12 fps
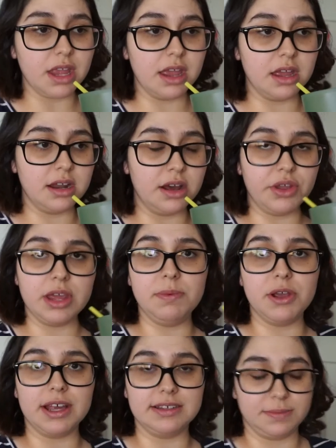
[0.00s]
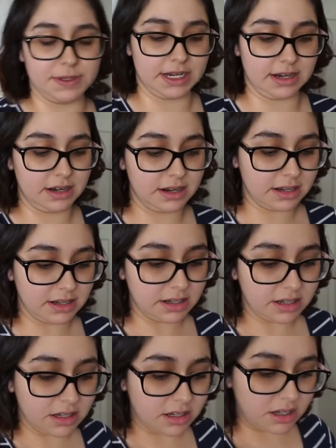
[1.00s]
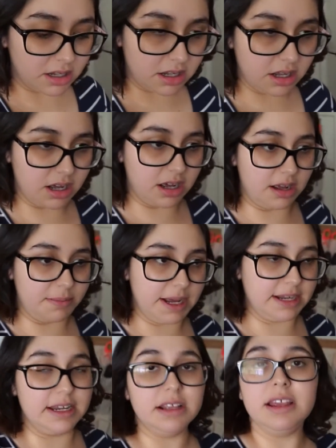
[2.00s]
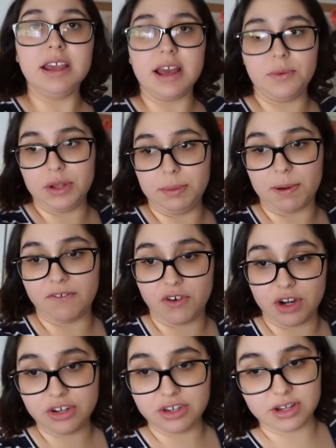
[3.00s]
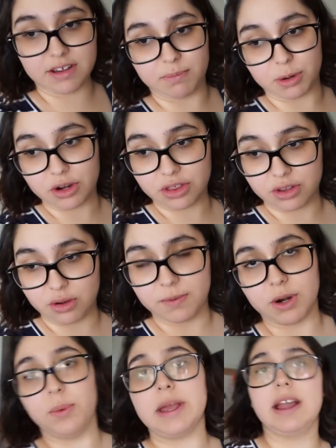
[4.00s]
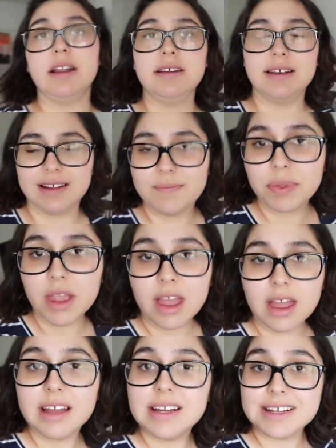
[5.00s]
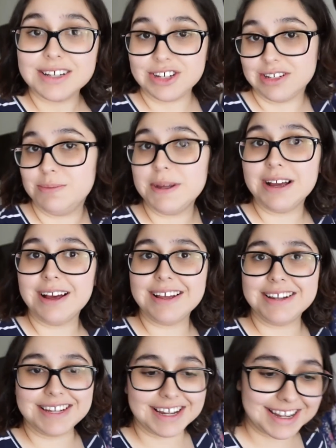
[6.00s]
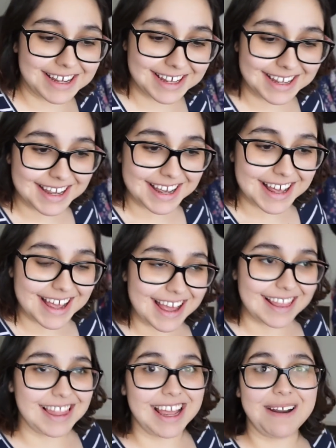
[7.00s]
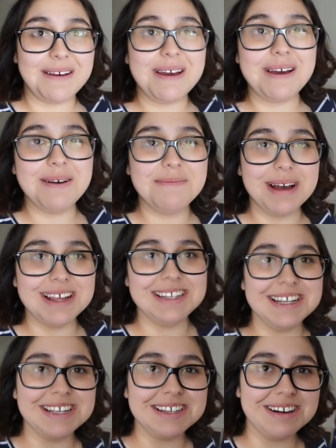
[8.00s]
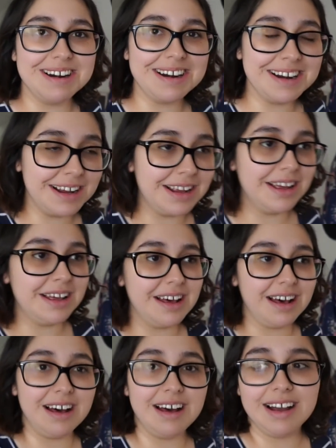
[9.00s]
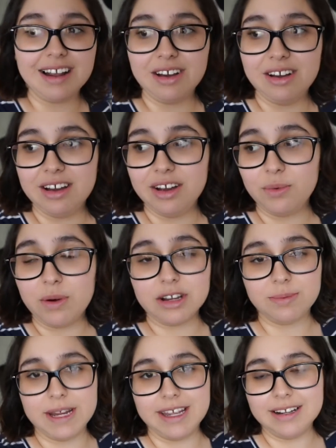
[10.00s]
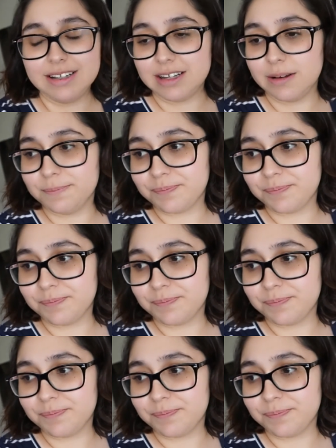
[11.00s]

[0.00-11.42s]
and I'll keep you guys updated. Um, ideally, I would prefer to give birth over a weekend, just because then my sister uh, could watch my kids.